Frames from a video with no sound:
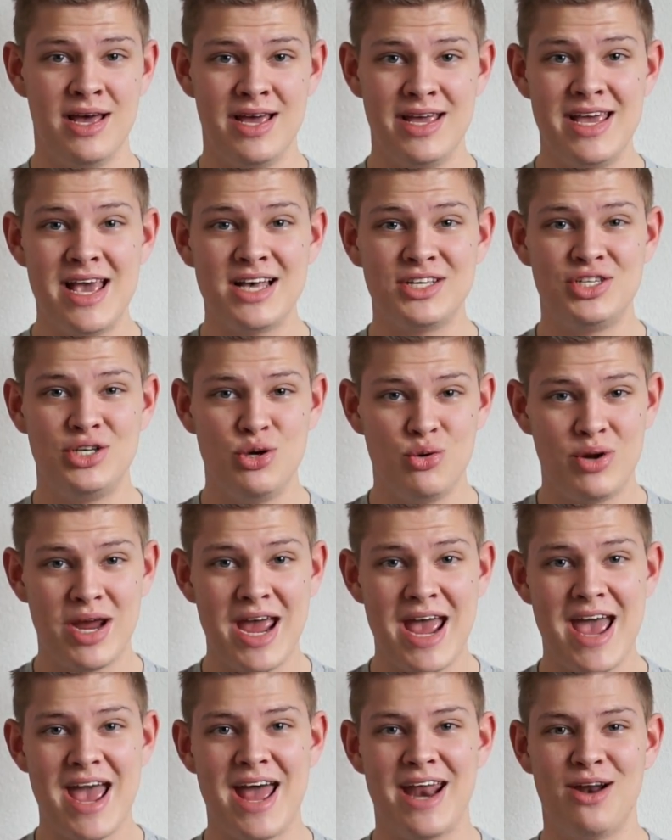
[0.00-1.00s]
Yes, you
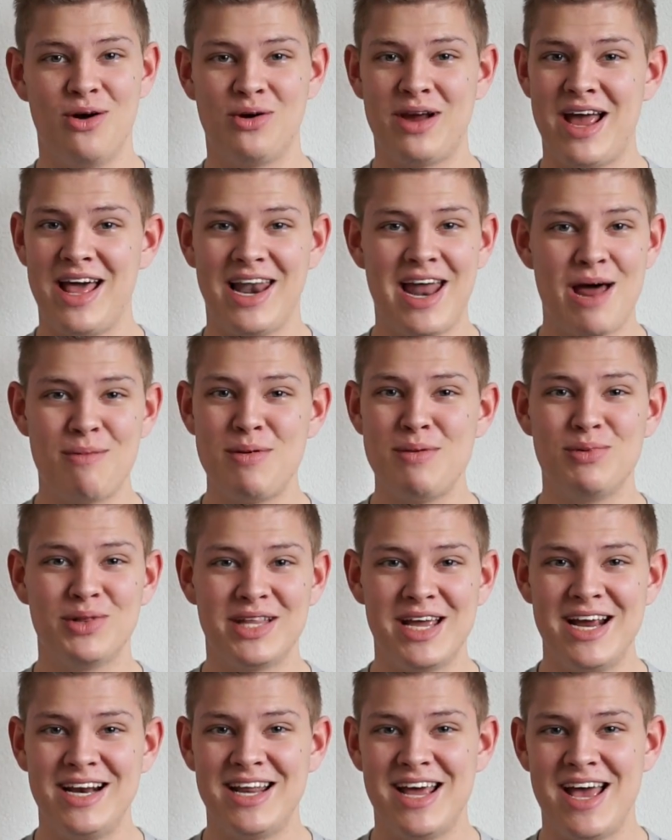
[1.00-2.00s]
can. Okay, a lot of people
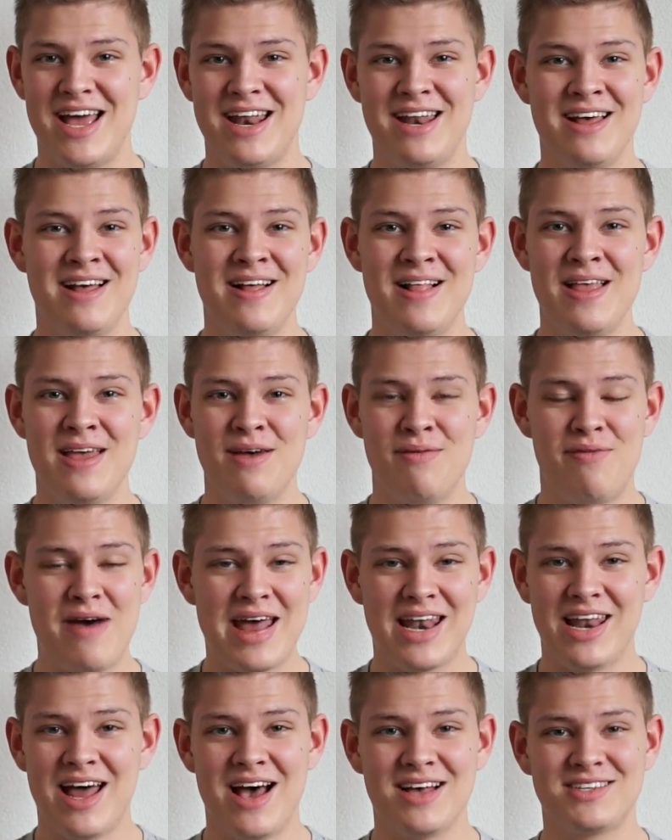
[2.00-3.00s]
think that
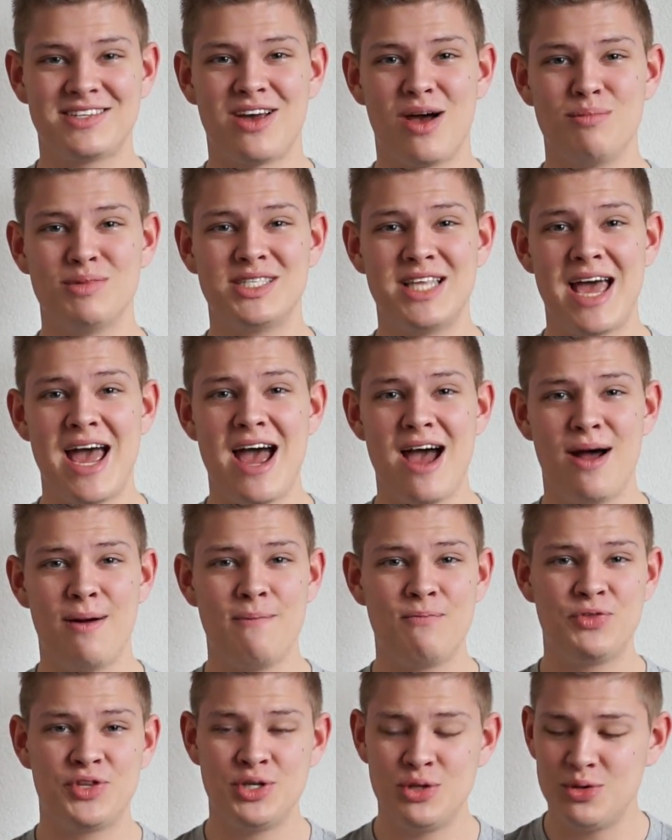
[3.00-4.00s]
fat loss comes
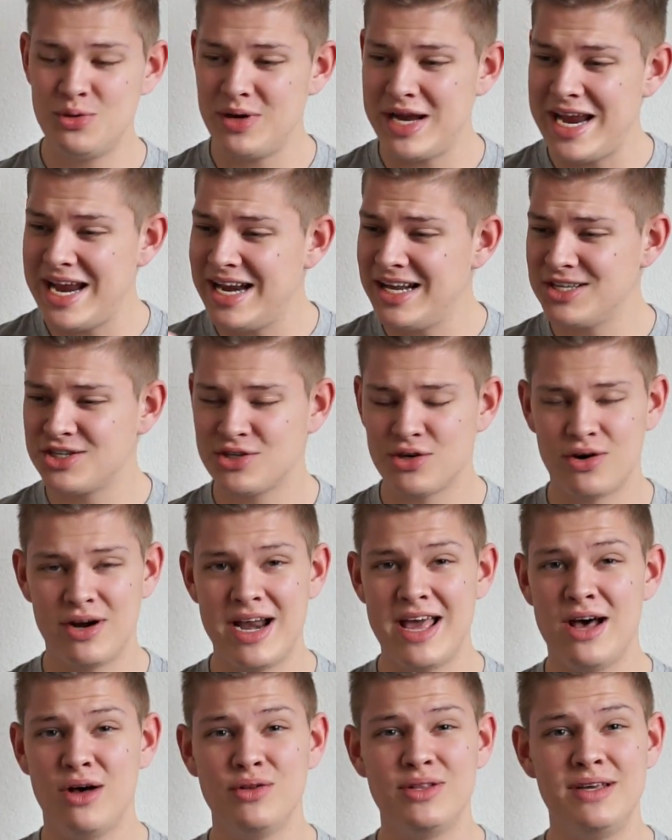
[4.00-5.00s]
down to eating
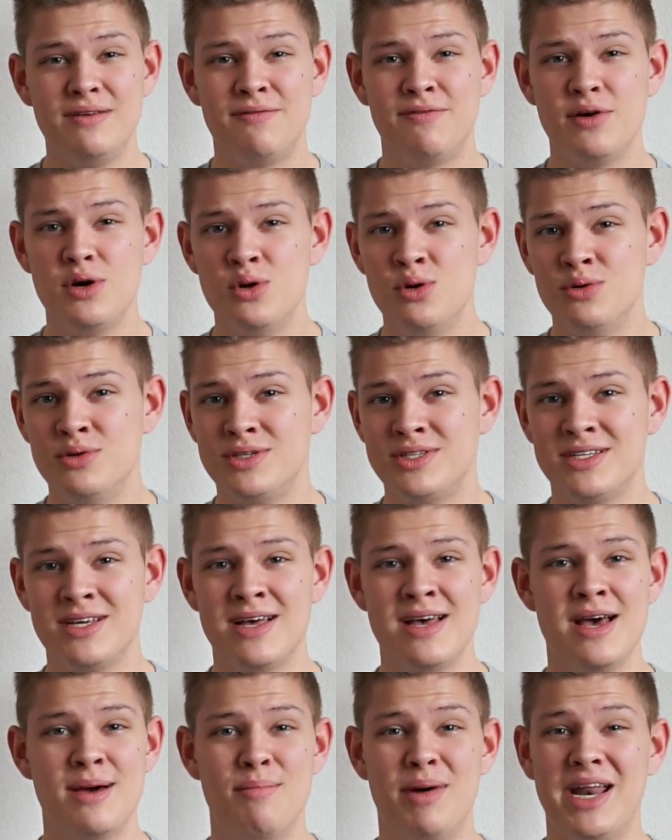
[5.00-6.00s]
certain healthy foods,
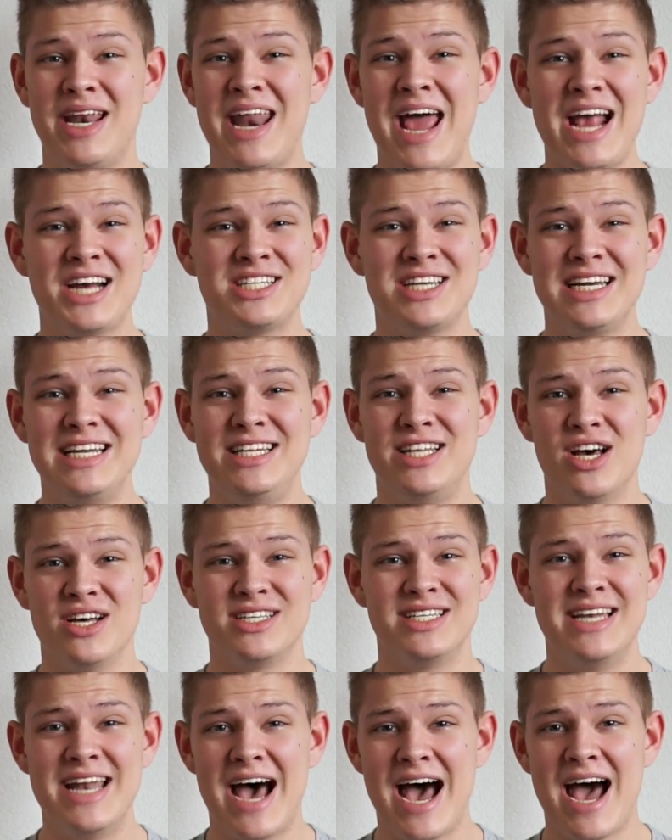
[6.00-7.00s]
but it actually
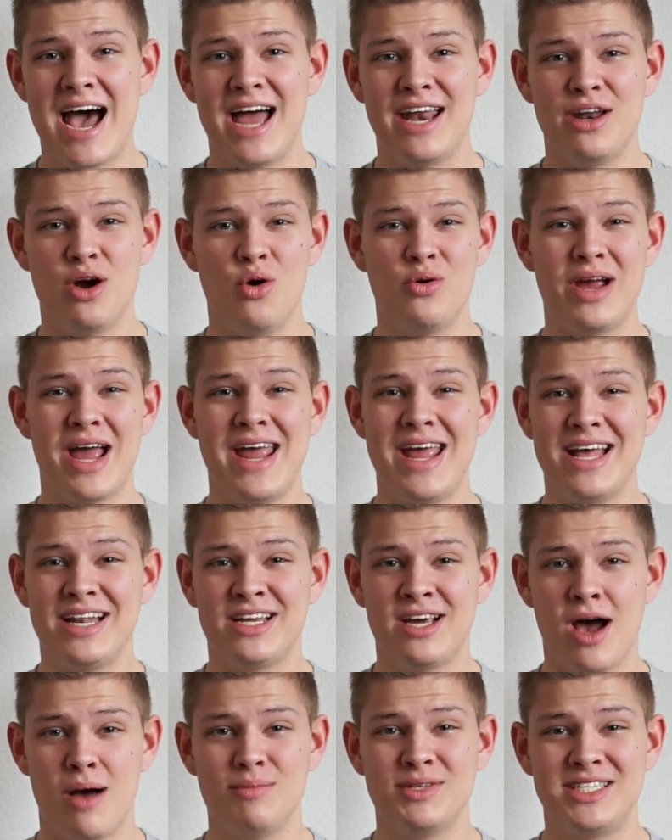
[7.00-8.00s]
does not. Okay,
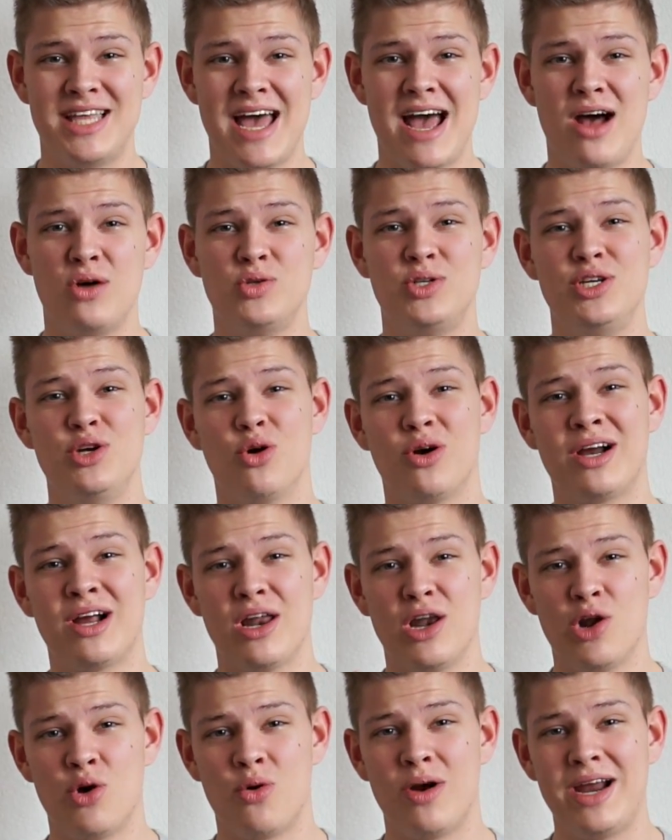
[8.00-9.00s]
it comes down to your
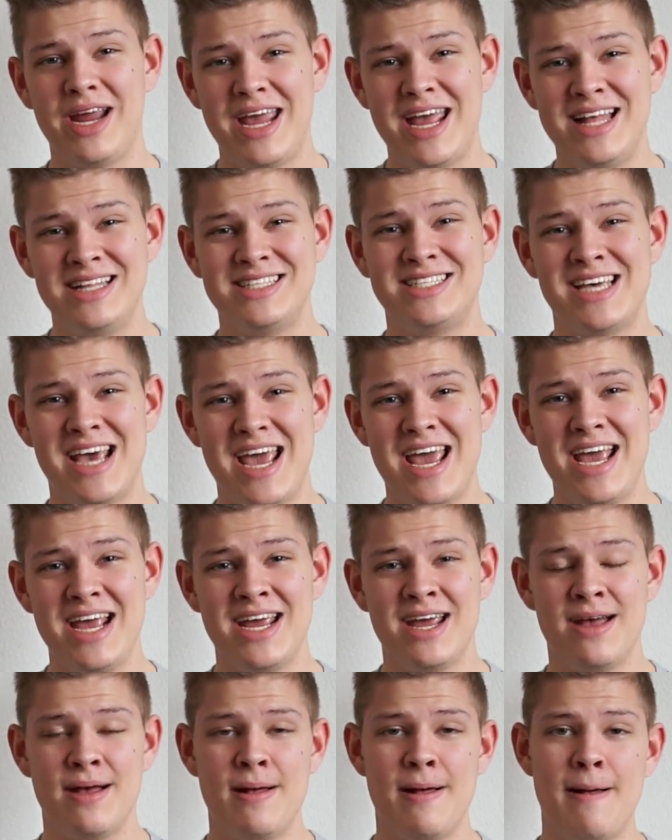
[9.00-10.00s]
caloric
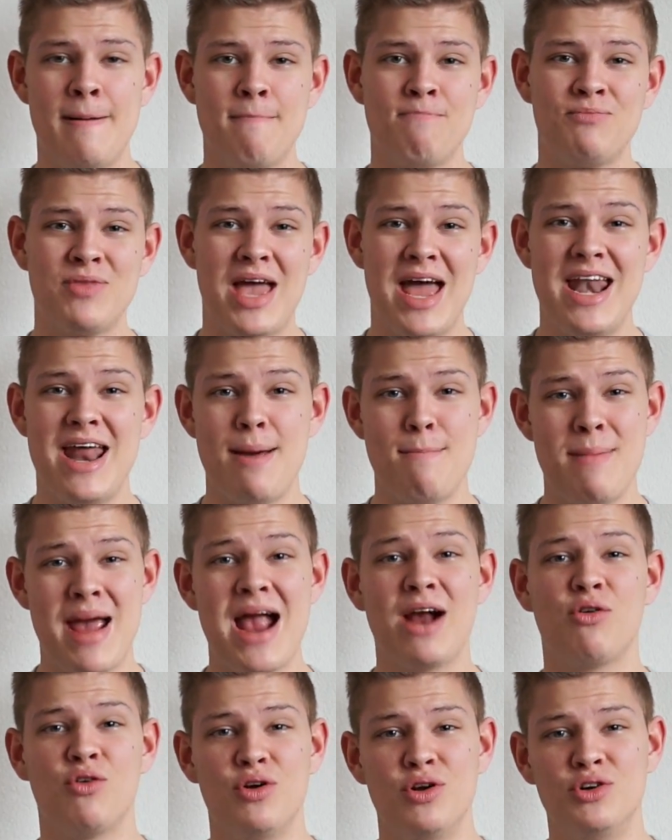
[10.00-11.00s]
intake and then
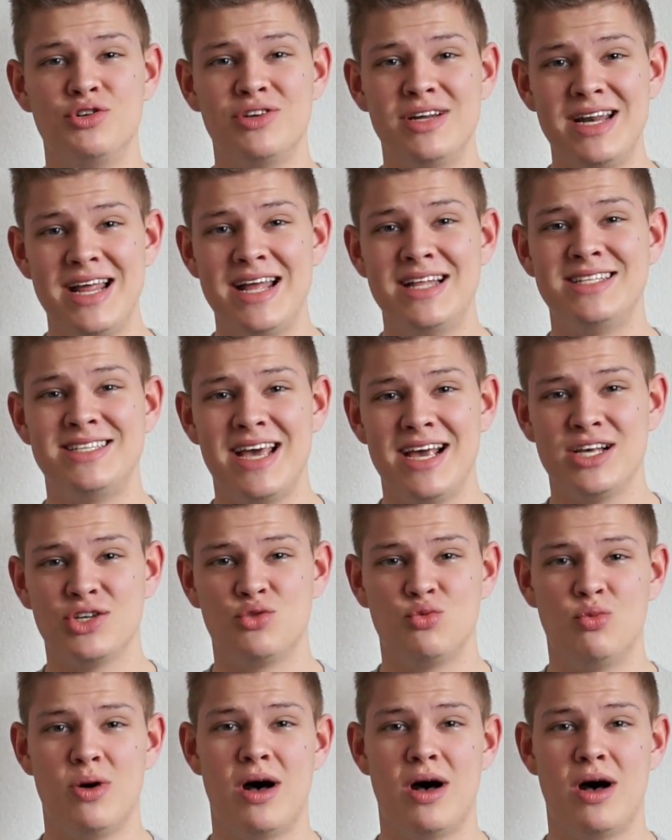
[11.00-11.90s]
macronutrient intake as